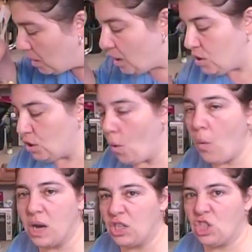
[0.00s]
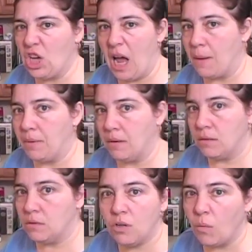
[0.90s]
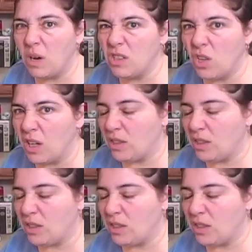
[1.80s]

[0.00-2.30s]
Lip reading: You don't want it shabba. You don't want it not